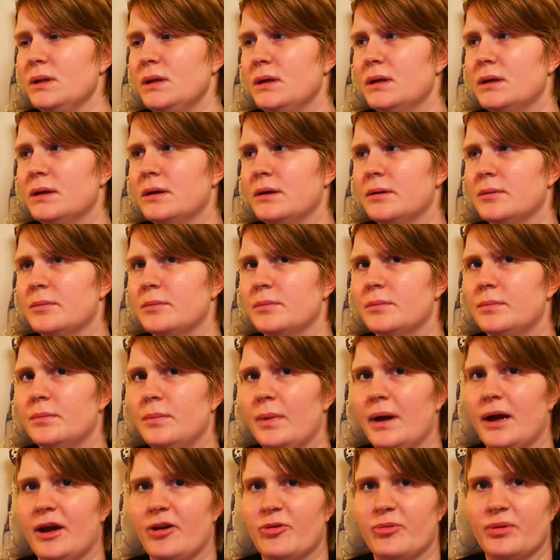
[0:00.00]

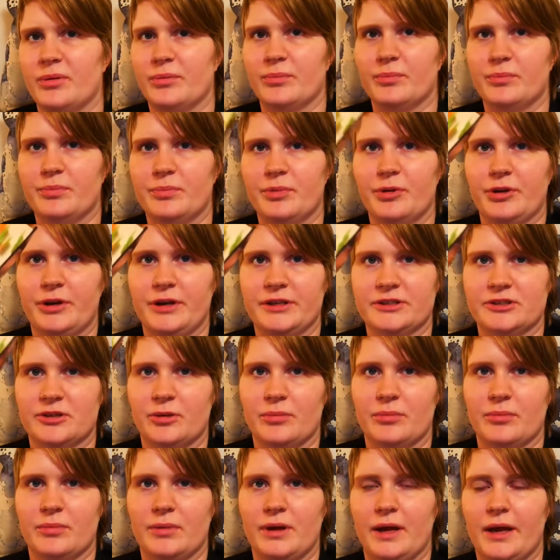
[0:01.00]
I've been putting
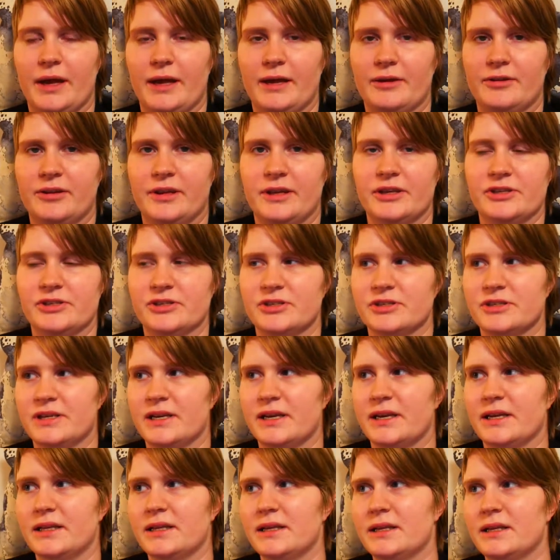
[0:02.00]
some annotations in
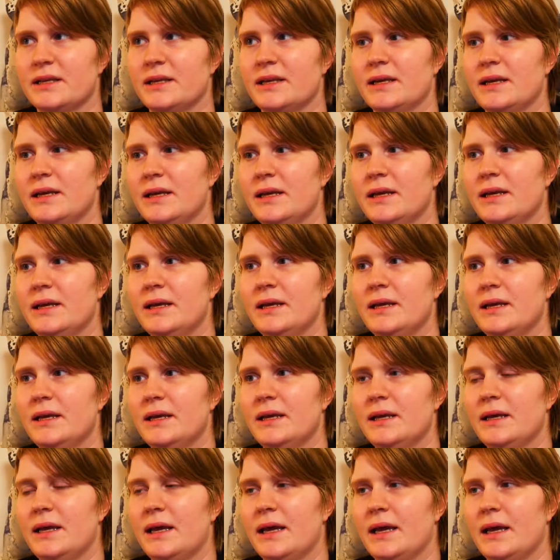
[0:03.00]
it,
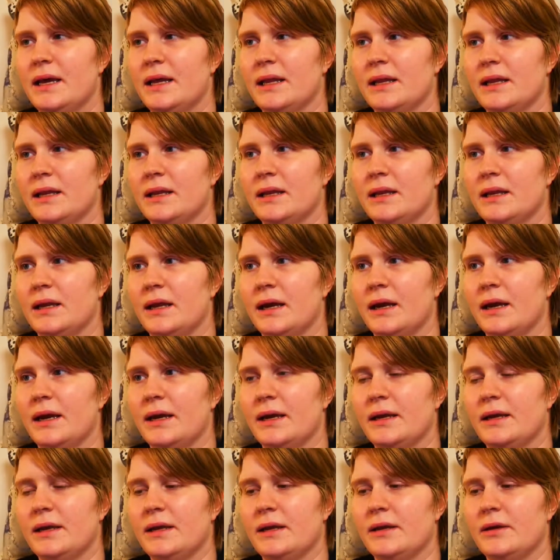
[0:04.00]
and
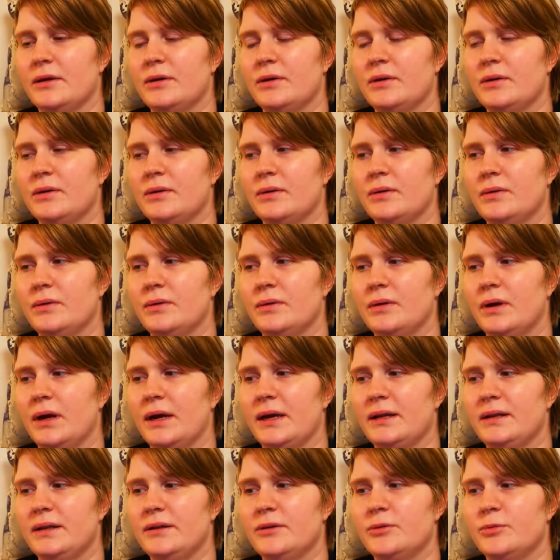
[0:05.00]
I
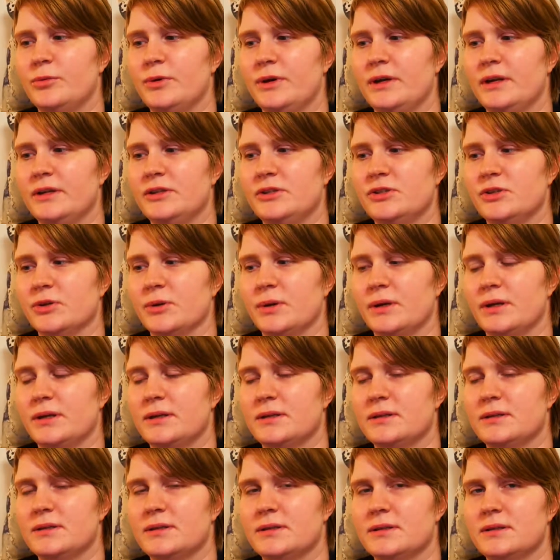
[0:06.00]
did really enjoy
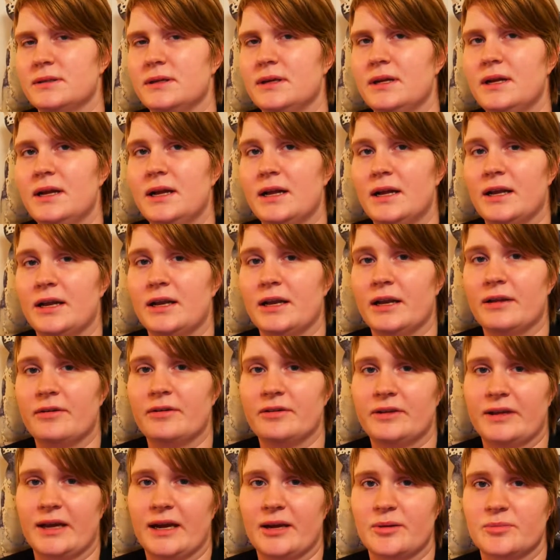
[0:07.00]
it. A lot
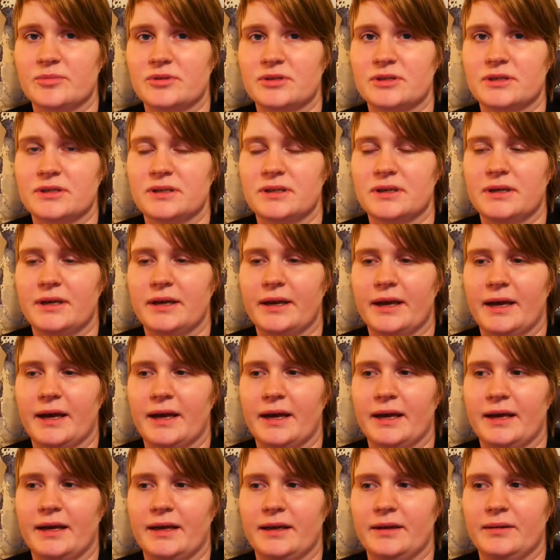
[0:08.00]
of times
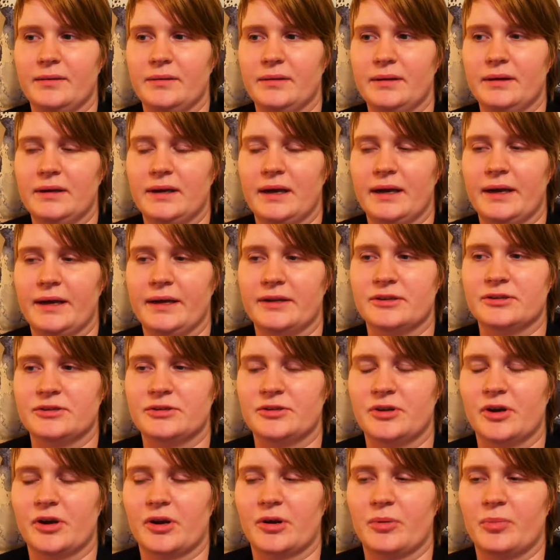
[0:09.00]
I get
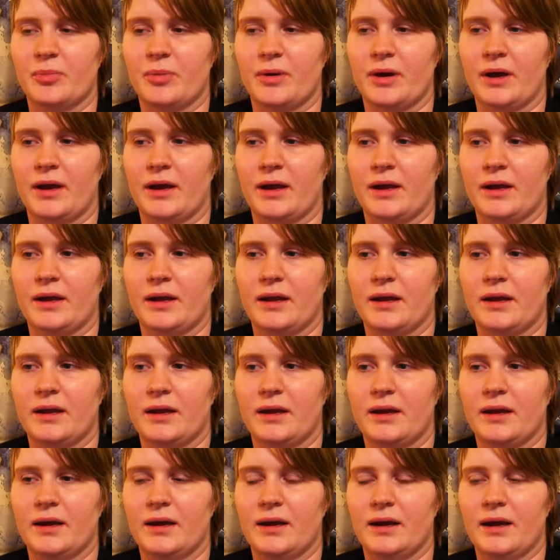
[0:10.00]
struck by
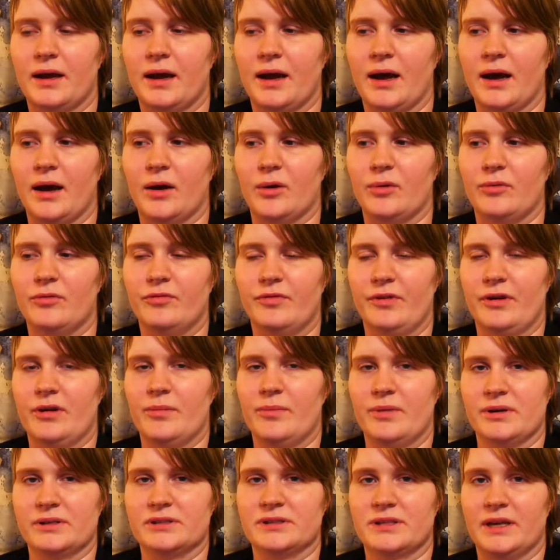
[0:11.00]
how very
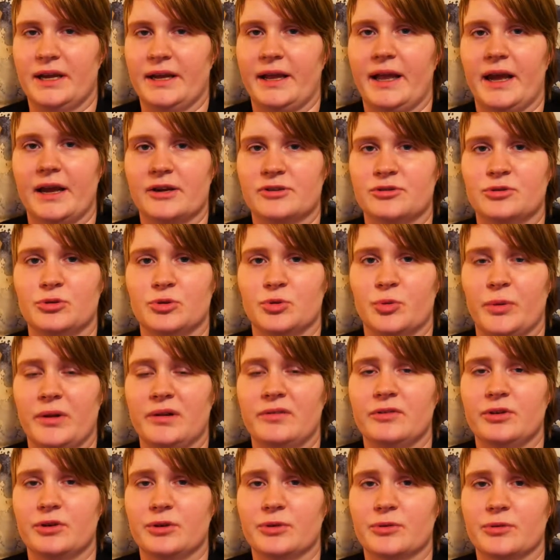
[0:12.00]
much like actual
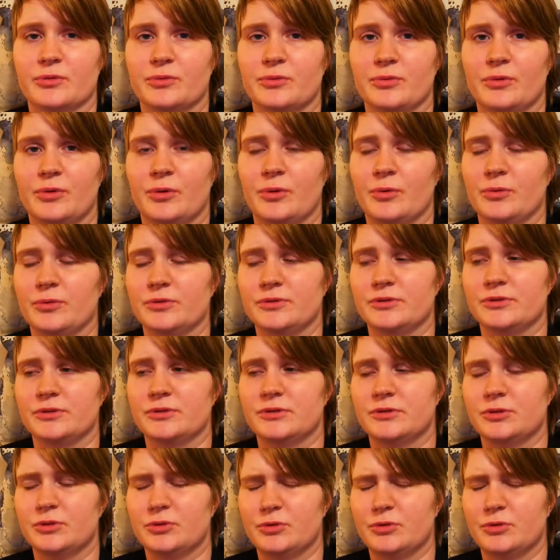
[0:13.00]
12-year-olds